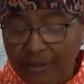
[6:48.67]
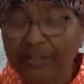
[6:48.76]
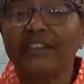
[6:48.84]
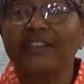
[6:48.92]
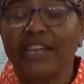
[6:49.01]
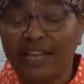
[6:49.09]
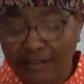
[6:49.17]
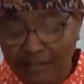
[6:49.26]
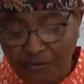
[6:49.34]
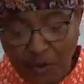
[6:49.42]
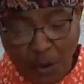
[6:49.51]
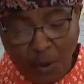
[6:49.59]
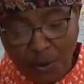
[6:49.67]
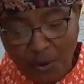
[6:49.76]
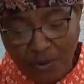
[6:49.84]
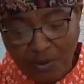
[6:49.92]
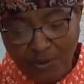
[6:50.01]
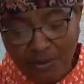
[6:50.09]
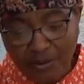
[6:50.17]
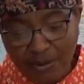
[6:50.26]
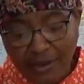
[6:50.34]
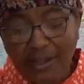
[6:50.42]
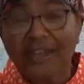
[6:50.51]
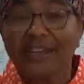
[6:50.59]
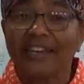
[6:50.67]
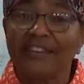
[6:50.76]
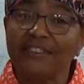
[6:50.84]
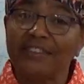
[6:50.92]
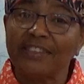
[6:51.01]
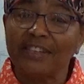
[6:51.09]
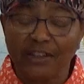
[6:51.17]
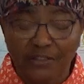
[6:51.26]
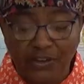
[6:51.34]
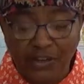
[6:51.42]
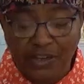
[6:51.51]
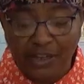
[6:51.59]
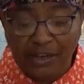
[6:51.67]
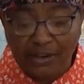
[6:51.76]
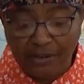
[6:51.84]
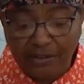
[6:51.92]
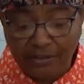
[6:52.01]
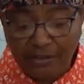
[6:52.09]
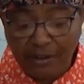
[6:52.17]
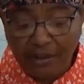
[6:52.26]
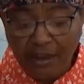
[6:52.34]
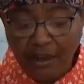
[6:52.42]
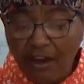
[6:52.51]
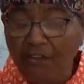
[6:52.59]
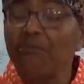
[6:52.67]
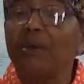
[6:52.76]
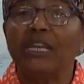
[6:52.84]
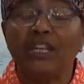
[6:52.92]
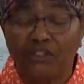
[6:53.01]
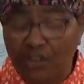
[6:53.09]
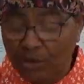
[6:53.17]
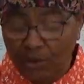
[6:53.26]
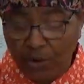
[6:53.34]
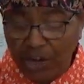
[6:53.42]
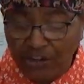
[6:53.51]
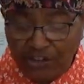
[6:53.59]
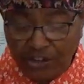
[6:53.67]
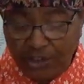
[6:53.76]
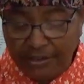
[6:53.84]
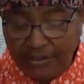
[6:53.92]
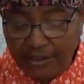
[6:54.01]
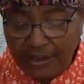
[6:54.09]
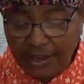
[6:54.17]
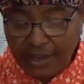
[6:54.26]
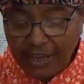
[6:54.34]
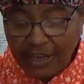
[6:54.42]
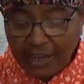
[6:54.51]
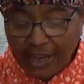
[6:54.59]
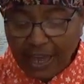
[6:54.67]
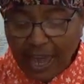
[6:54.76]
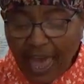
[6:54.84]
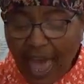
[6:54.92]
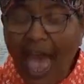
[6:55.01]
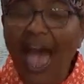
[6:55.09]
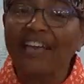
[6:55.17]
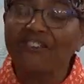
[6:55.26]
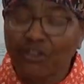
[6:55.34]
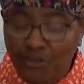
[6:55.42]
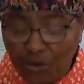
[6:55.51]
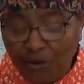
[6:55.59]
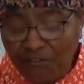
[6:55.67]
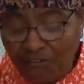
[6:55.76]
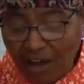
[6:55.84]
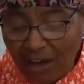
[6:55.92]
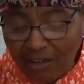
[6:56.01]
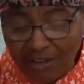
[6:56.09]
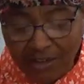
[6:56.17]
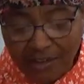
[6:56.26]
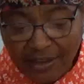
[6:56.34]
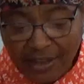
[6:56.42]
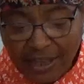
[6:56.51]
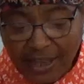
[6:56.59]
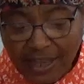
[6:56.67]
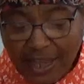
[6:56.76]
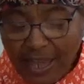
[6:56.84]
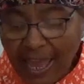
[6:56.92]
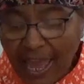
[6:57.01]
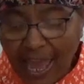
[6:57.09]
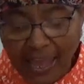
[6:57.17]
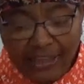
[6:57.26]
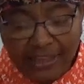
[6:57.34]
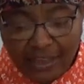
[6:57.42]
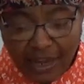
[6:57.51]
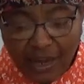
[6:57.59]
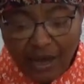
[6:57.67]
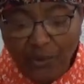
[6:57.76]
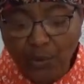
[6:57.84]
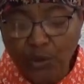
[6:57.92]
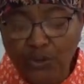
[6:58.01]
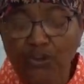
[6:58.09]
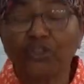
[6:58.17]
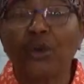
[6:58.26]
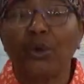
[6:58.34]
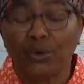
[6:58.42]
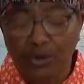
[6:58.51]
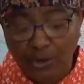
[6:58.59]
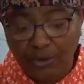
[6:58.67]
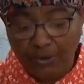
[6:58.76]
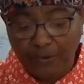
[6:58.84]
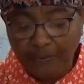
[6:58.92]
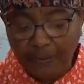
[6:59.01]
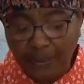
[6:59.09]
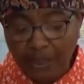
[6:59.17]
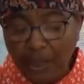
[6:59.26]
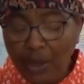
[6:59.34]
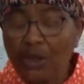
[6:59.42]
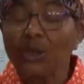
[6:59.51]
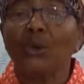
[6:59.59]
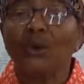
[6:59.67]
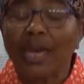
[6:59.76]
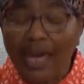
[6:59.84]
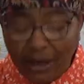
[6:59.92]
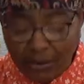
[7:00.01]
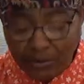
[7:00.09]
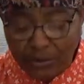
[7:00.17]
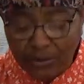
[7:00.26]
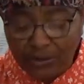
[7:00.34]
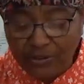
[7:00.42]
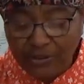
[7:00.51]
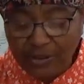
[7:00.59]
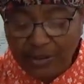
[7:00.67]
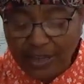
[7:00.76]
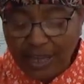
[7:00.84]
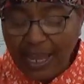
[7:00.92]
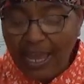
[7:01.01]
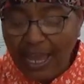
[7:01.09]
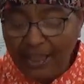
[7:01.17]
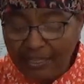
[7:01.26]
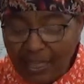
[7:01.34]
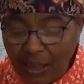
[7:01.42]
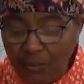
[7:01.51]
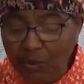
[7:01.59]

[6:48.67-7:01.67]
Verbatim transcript: the days of old Consider the years of many generations. Ask your father, and Yah will show you, your elders, and they